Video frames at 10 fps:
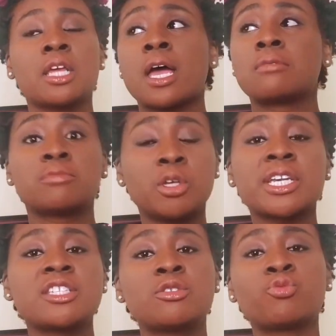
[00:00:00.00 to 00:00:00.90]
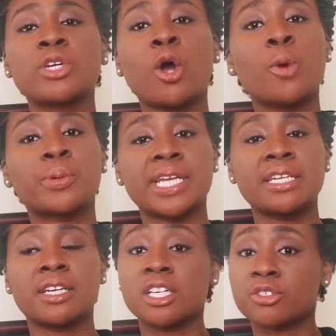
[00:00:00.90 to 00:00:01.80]
look into reopening
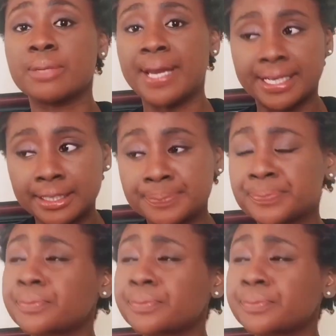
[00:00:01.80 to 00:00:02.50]
the country back up.